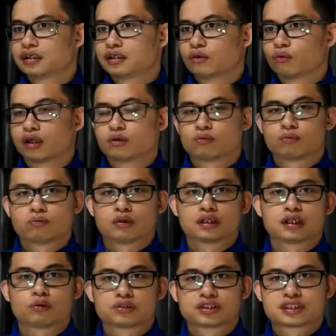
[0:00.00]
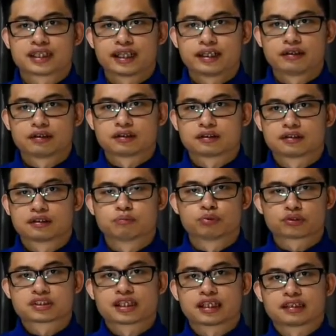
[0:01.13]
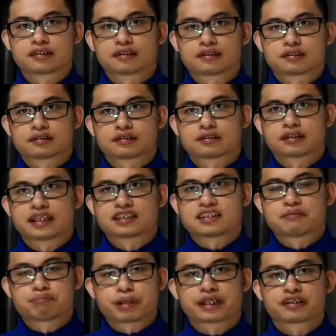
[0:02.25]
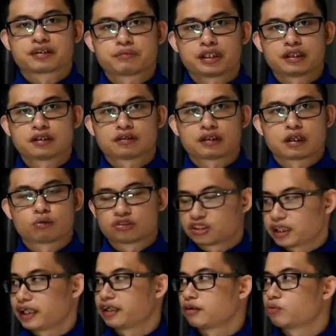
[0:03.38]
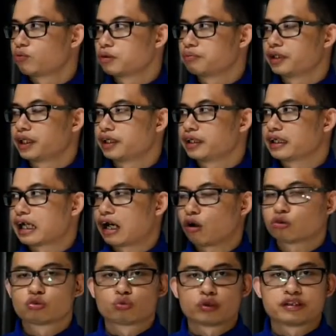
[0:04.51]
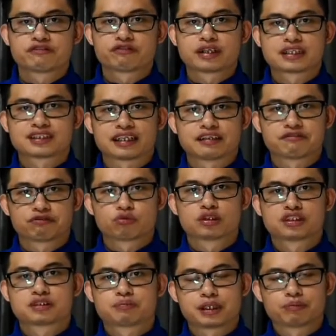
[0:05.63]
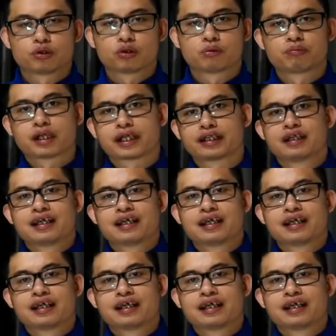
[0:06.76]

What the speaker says: Well, what I would say, the books that has impacted me, I would say, would be How to Win Friends and Influence People by